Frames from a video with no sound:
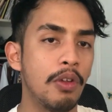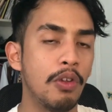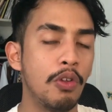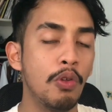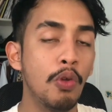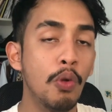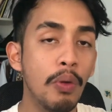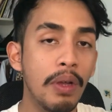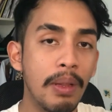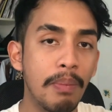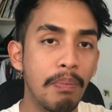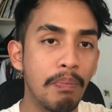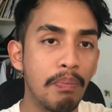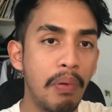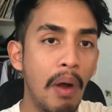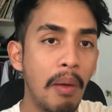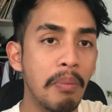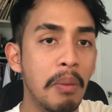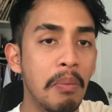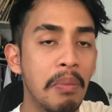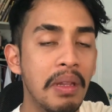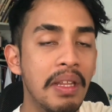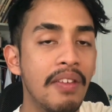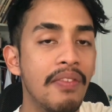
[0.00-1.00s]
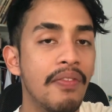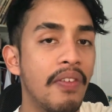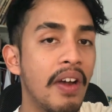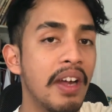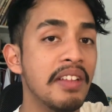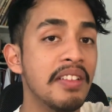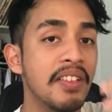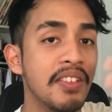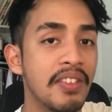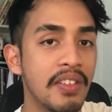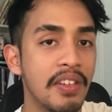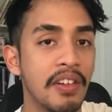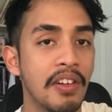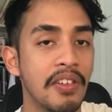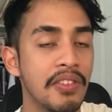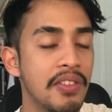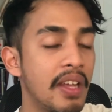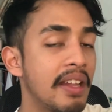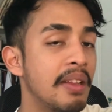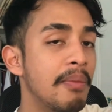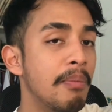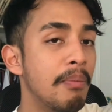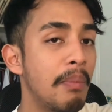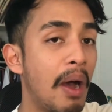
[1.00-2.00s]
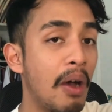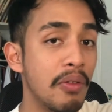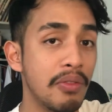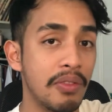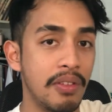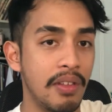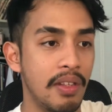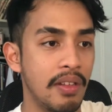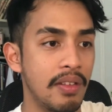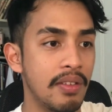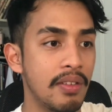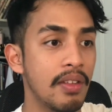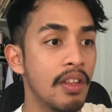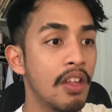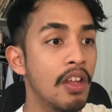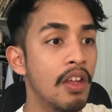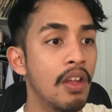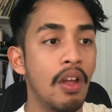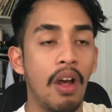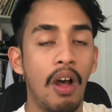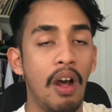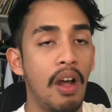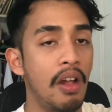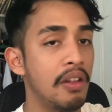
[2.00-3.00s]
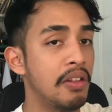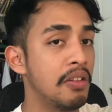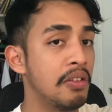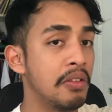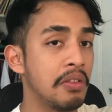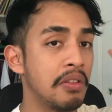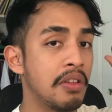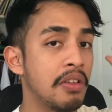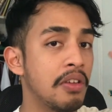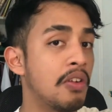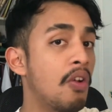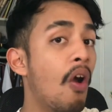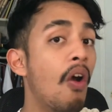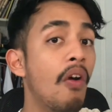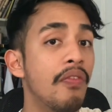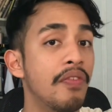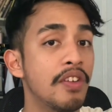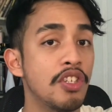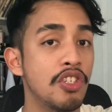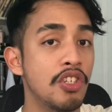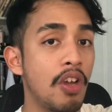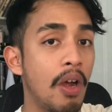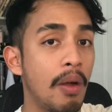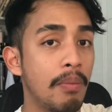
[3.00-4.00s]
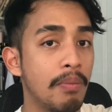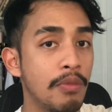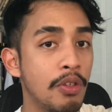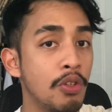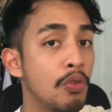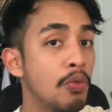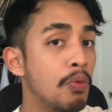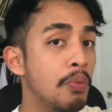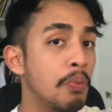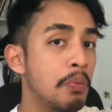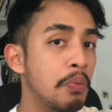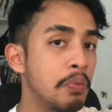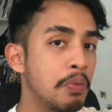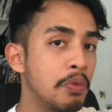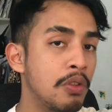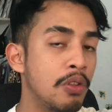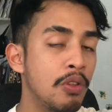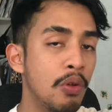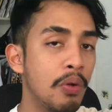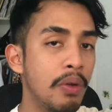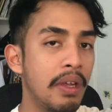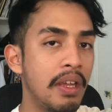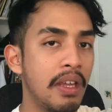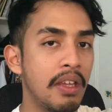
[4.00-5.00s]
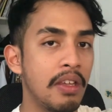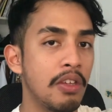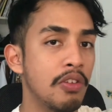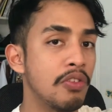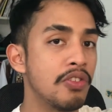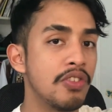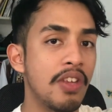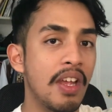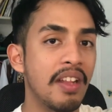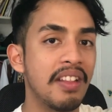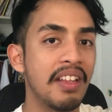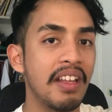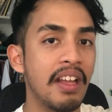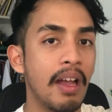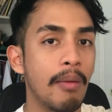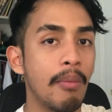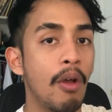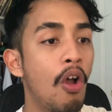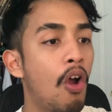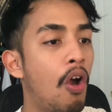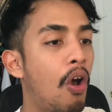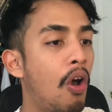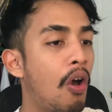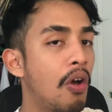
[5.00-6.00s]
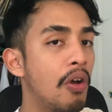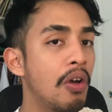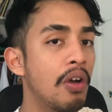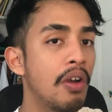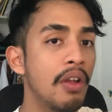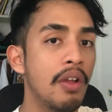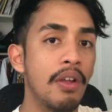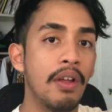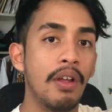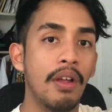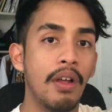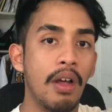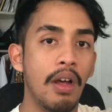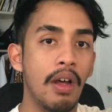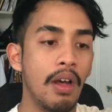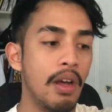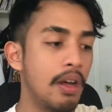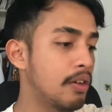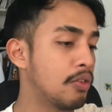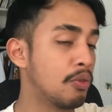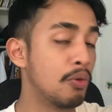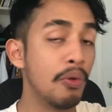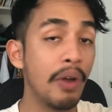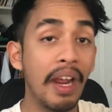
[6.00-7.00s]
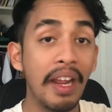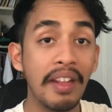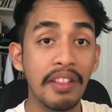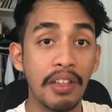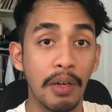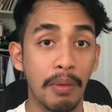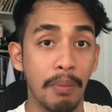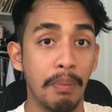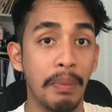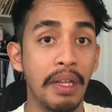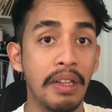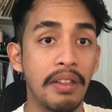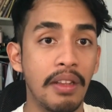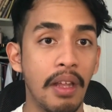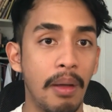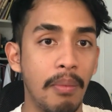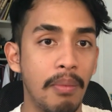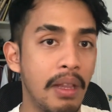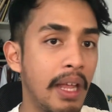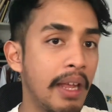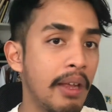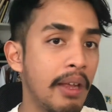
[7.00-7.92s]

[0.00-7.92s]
You will probably find these girls at the mountains, or the coffee shop you're setting up, or a creator meetup like